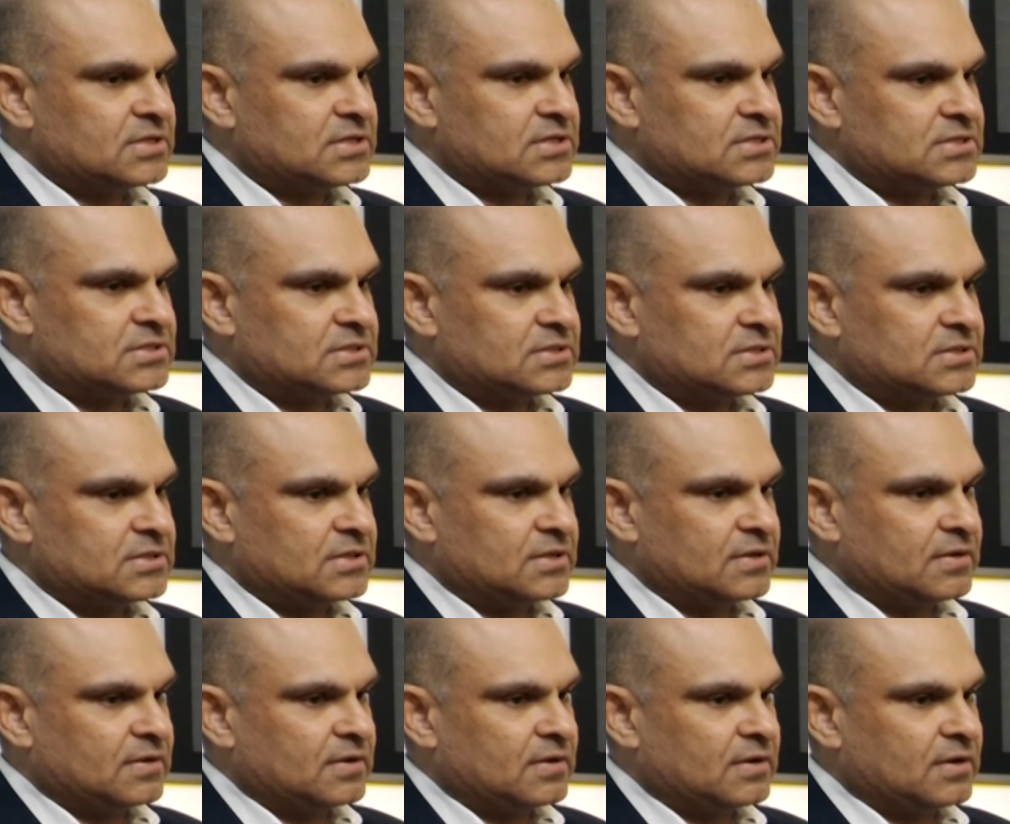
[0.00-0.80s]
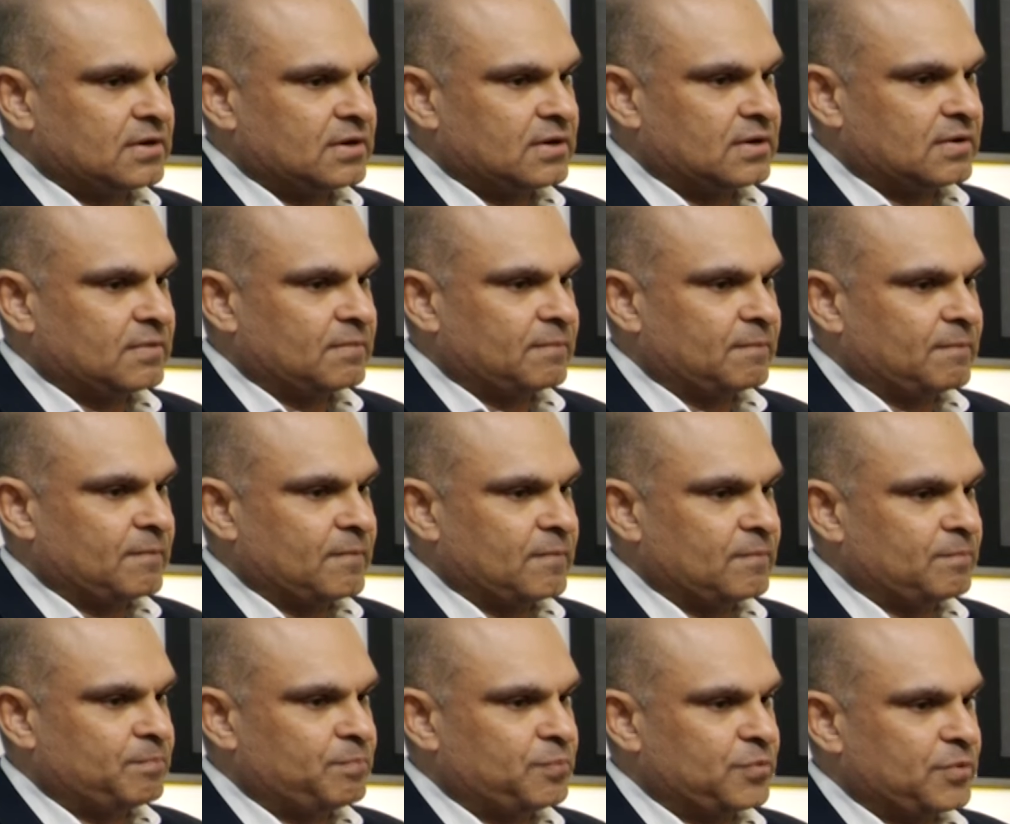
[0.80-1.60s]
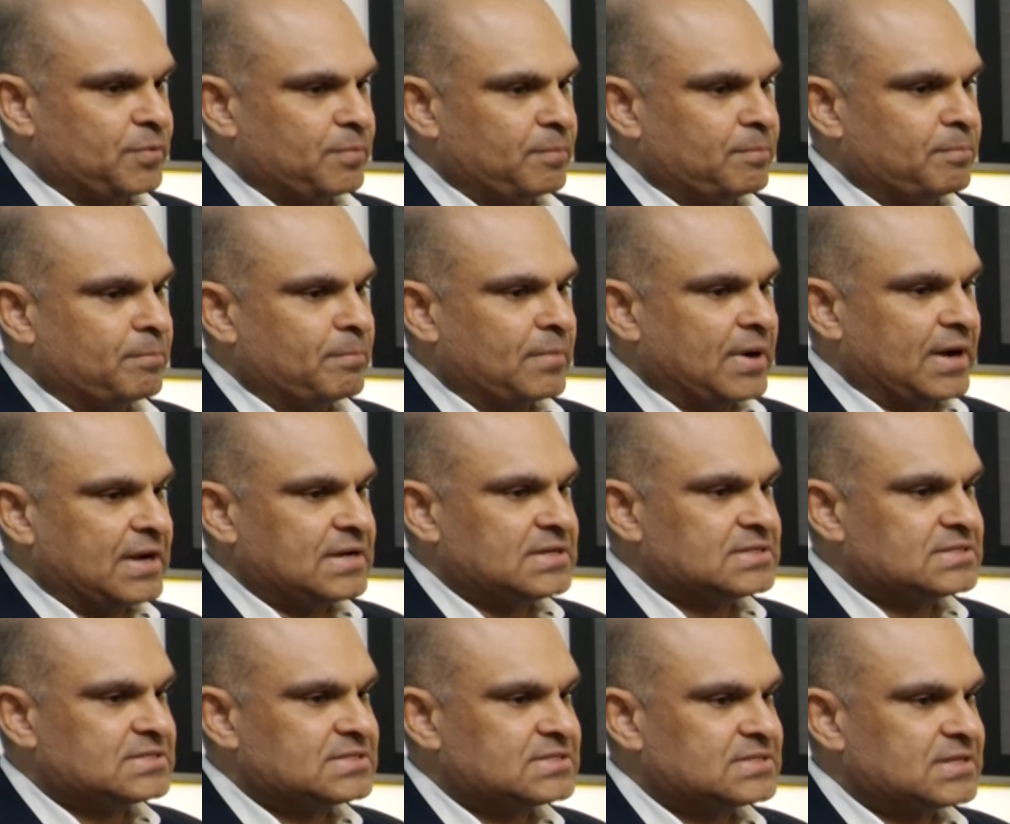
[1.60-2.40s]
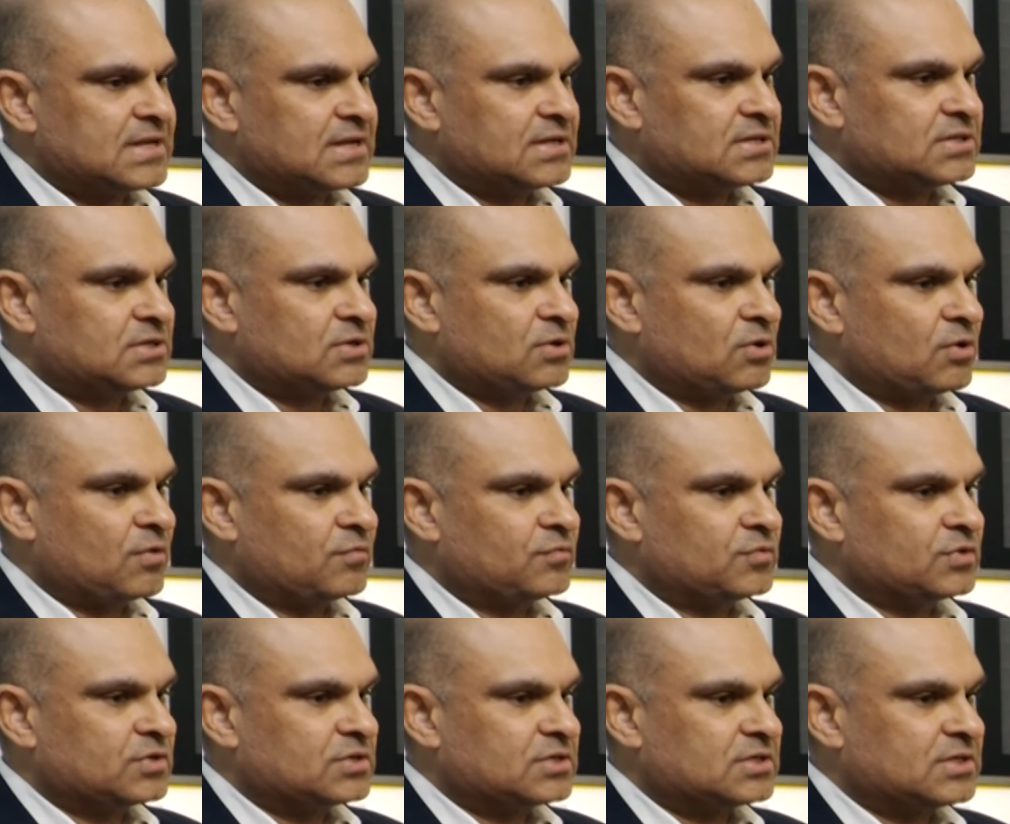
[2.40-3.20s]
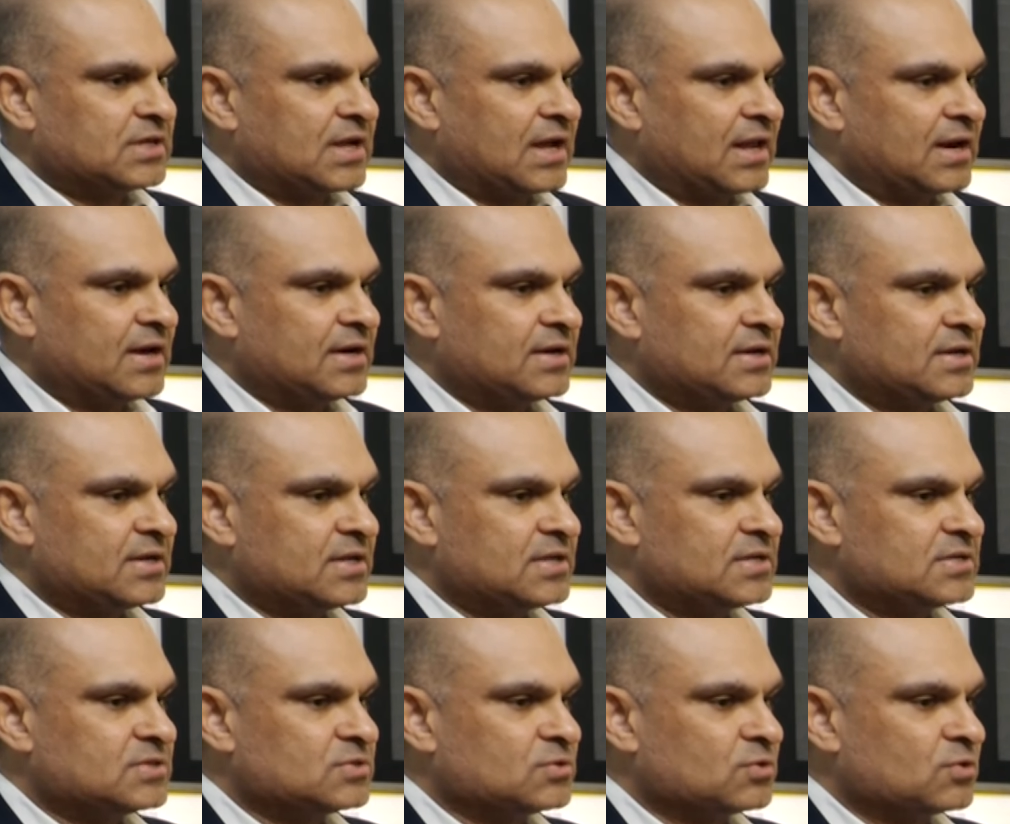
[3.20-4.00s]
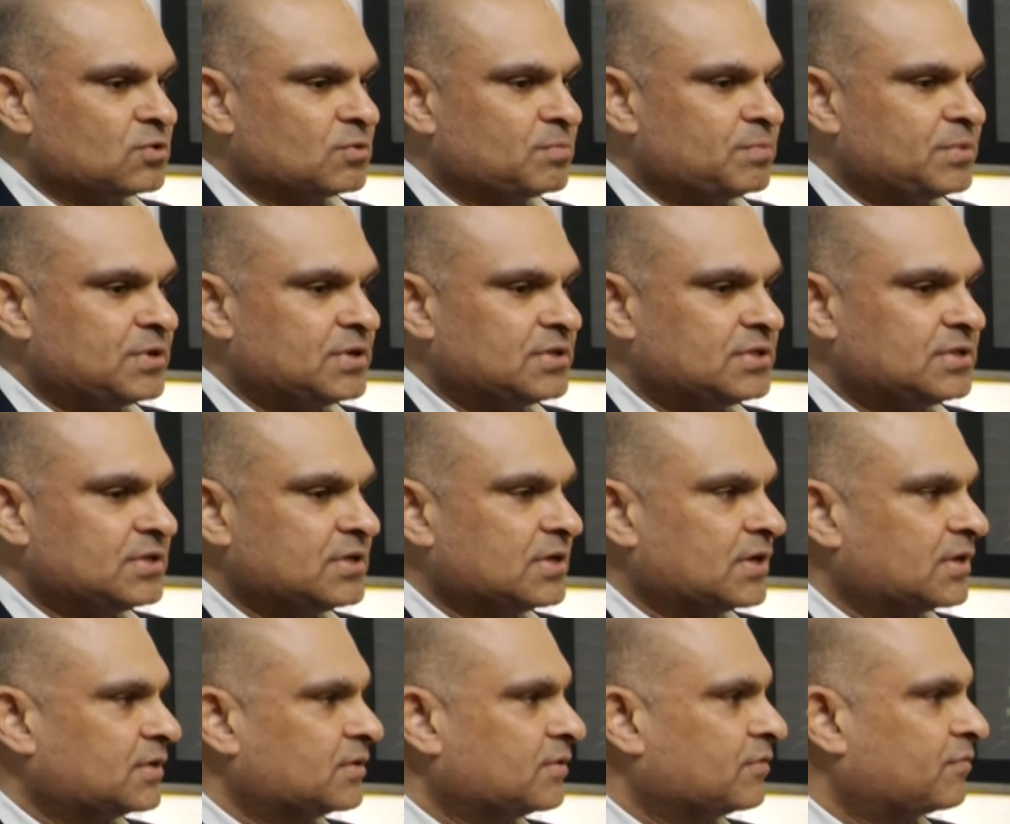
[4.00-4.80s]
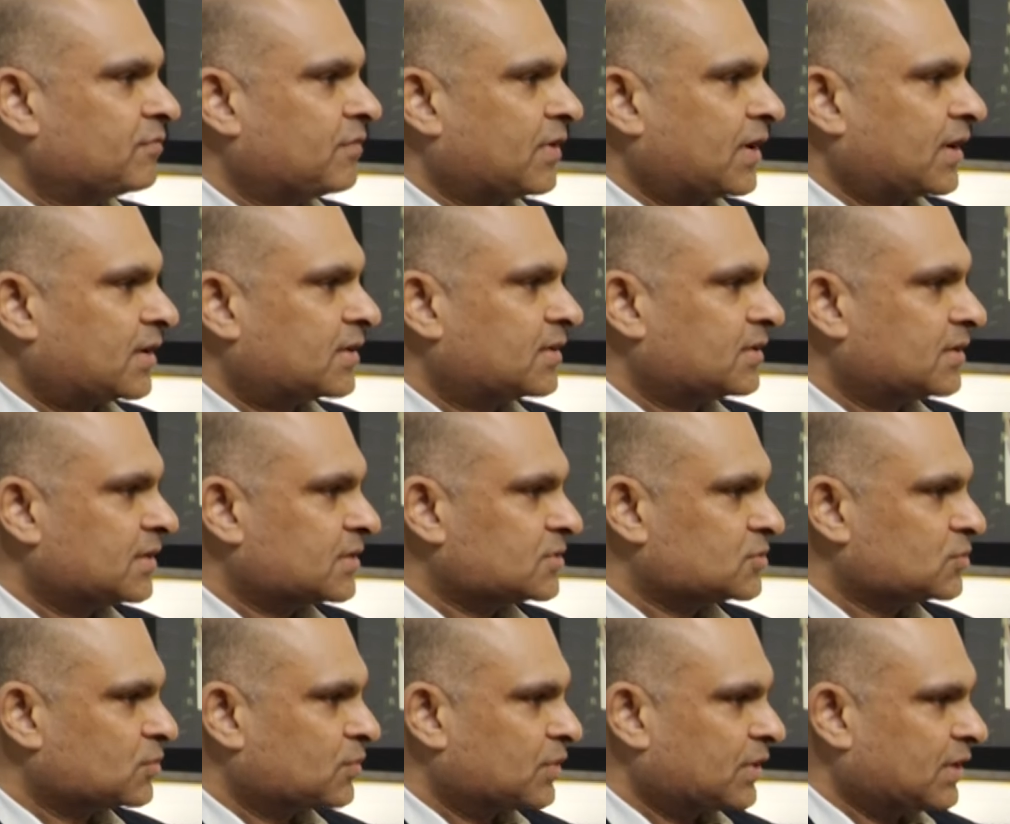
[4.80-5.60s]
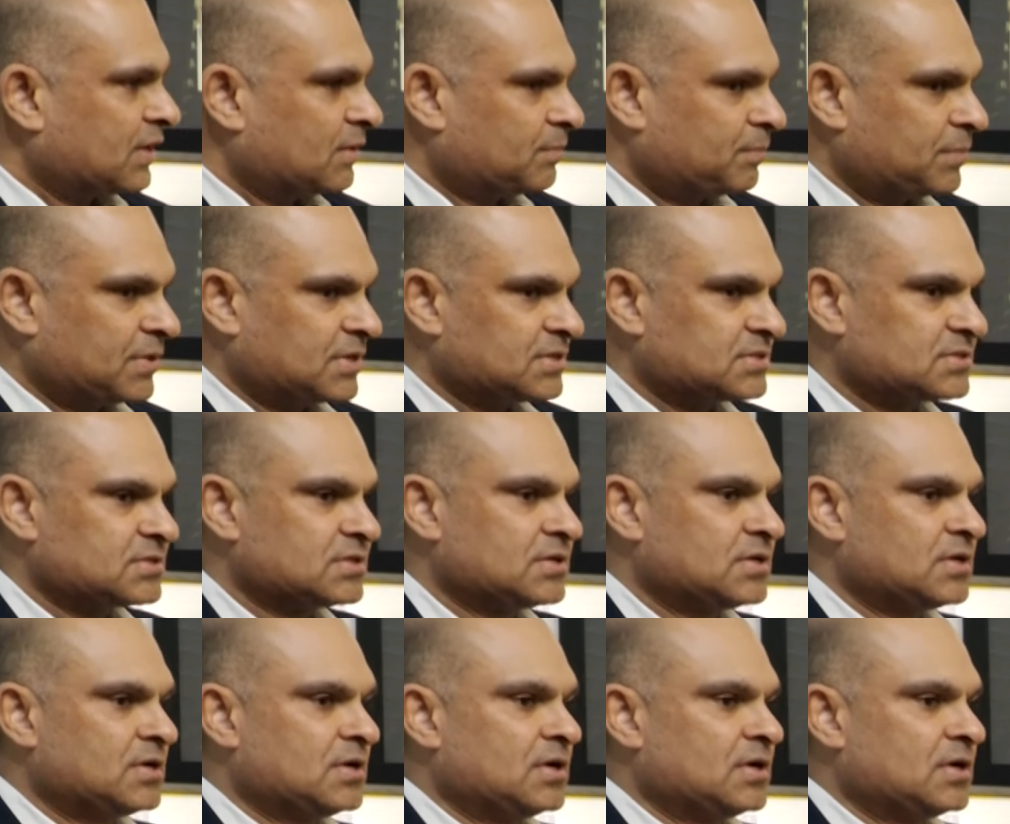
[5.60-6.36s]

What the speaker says: just the mindset of the talent is going to be the other factor that's going to help us.